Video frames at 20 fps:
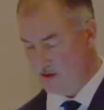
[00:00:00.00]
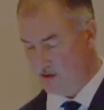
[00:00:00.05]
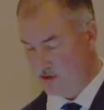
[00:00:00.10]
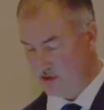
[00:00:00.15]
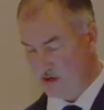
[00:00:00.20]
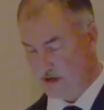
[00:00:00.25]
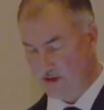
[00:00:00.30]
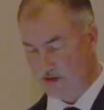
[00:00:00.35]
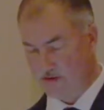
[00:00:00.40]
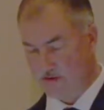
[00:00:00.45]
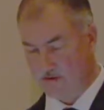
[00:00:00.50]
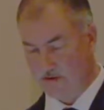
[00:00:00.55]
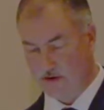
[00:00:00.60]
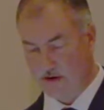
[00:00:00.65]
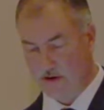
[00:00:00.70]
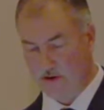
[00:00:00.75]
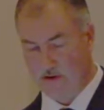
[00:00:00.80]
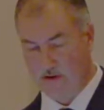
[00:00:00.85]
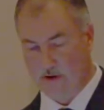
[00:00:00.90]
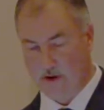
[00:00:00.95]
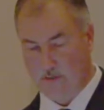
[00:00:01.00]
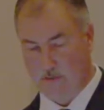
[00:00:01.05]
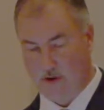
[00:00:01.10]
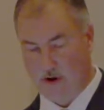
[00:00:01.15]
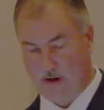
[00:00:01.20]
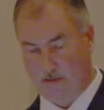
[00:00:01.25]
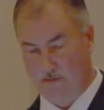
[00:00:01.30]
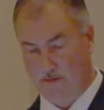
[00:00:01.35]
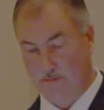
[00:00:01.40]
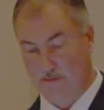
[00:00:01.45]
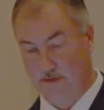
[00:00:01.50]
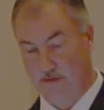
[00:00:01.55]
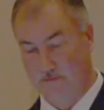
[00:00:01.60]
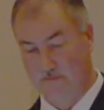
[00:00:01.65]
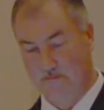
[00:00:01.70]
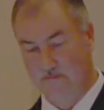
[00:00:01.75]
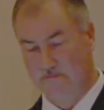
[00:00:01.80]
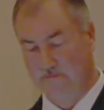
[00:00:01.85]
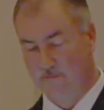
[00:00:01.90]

and genital and urinary problems.